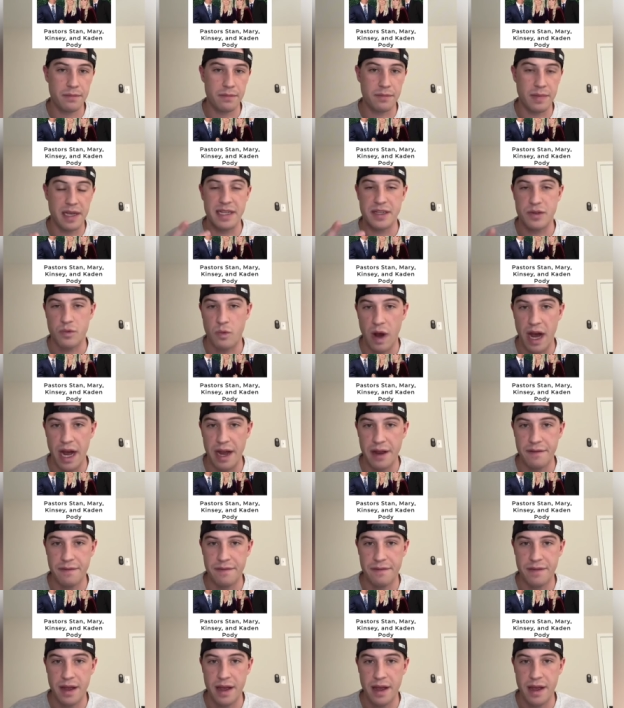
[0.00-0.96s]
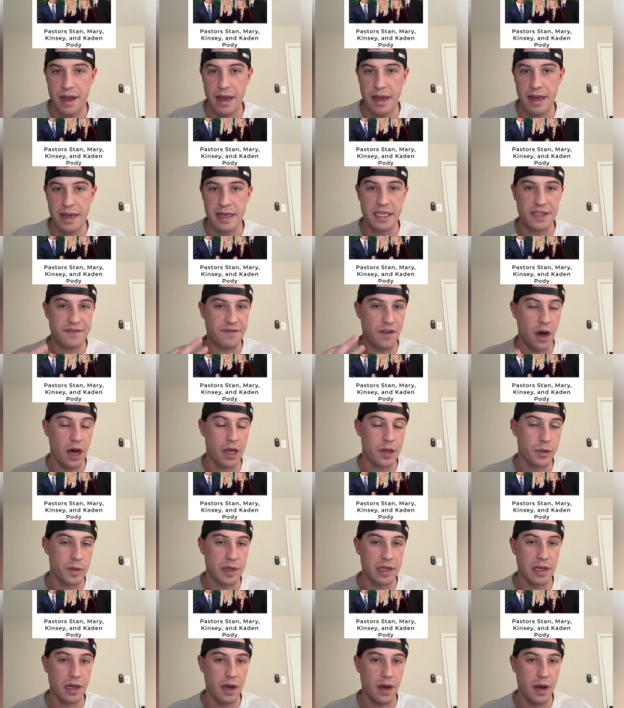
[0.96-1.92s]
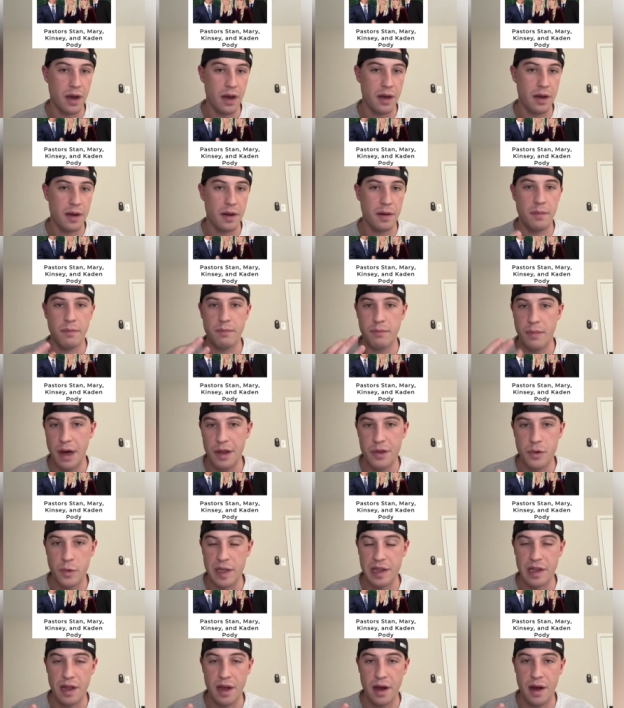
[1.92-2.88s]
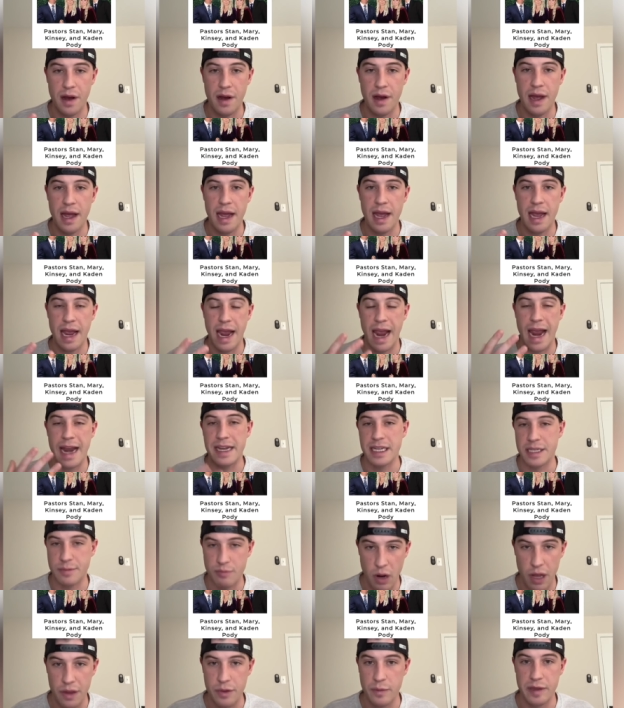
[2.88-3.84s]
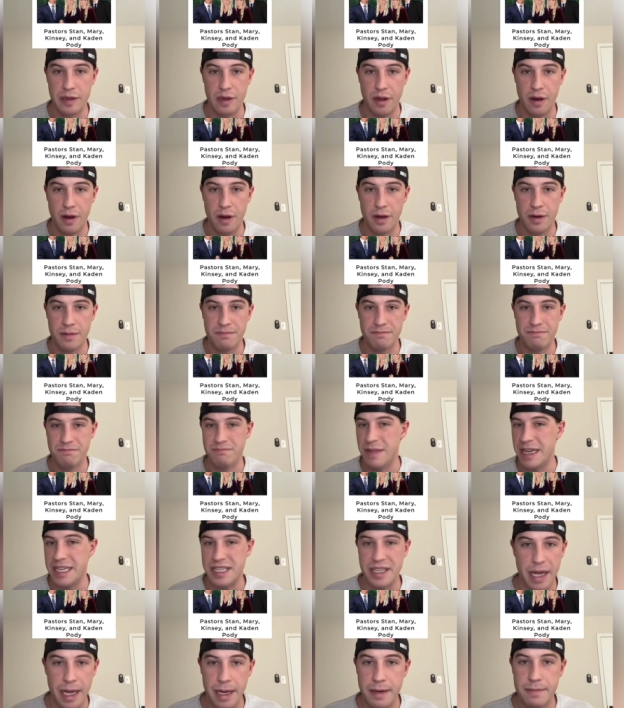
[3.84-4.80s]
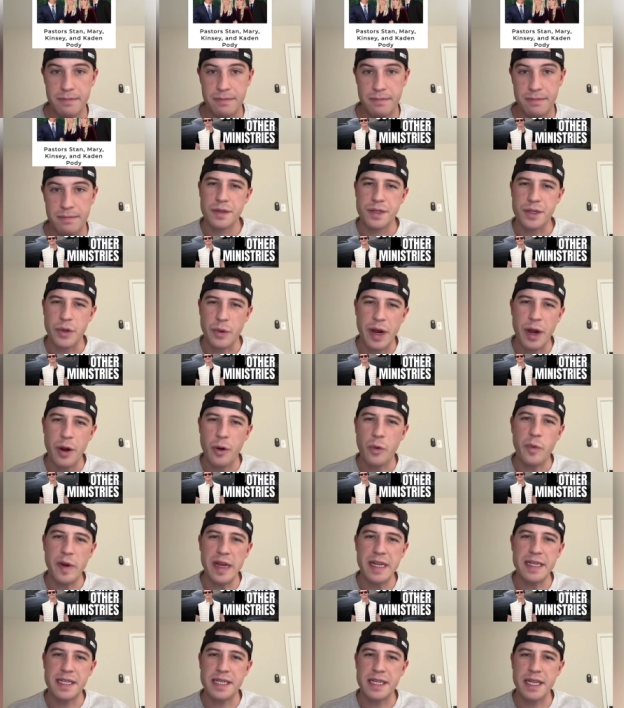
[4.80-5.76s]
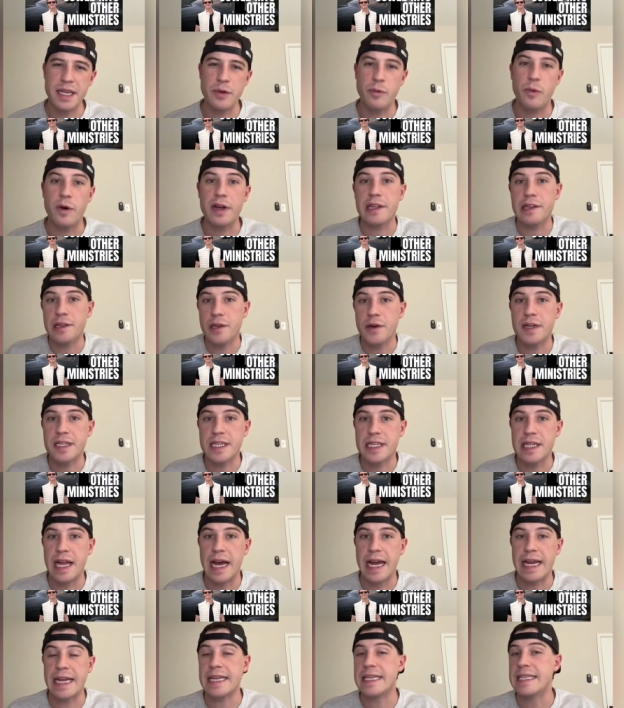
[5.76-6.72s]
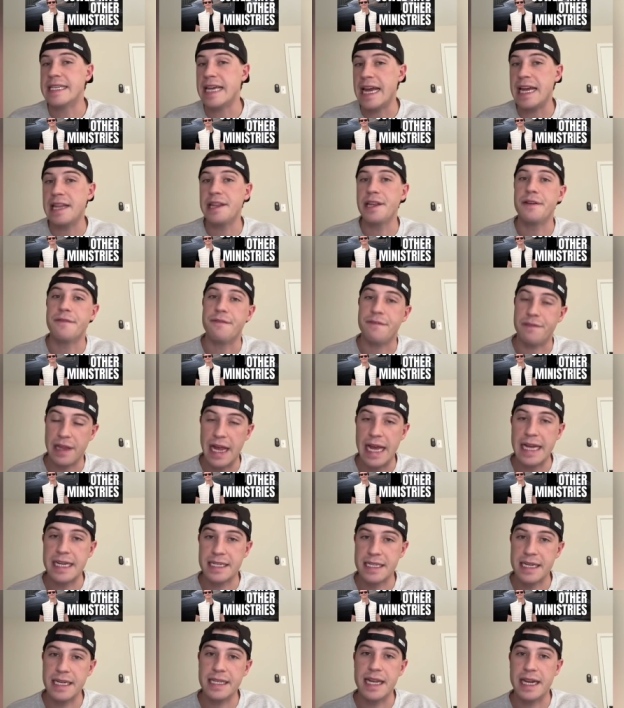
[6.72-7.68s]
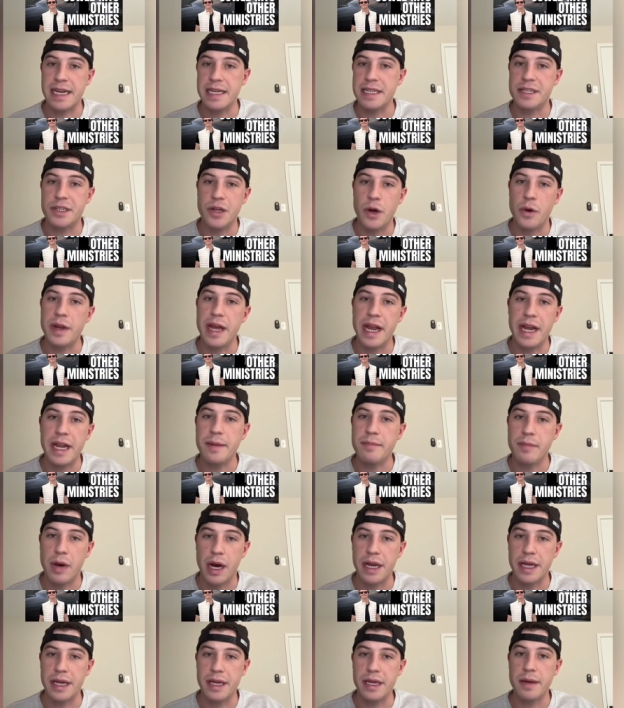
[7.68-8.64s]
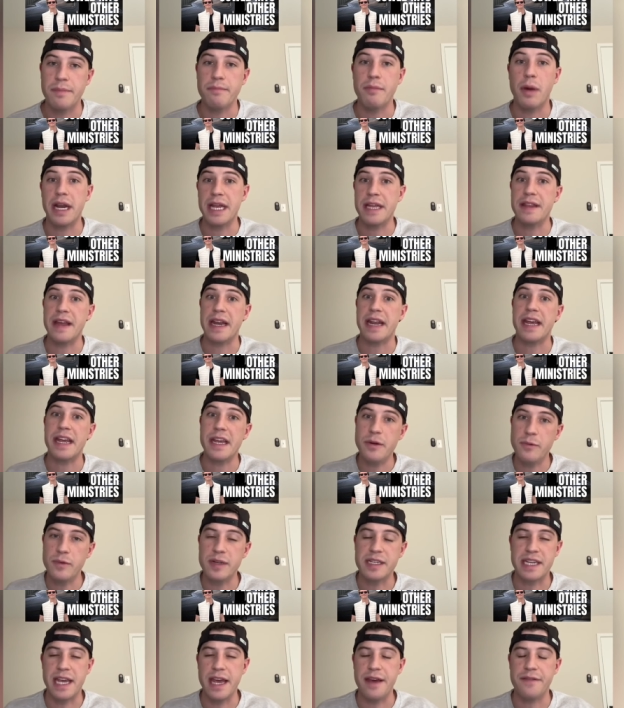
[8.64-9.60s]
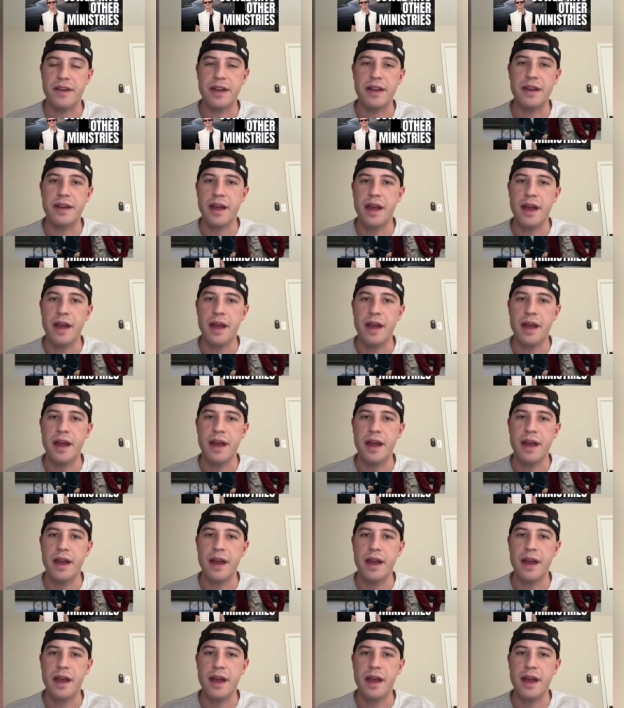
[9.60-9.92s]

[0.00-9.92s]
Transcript: his wife, his father in law, mother in law, and his brother in law. That's it. So here we see what looks like Taylan flexing that he's donating money, money that he was given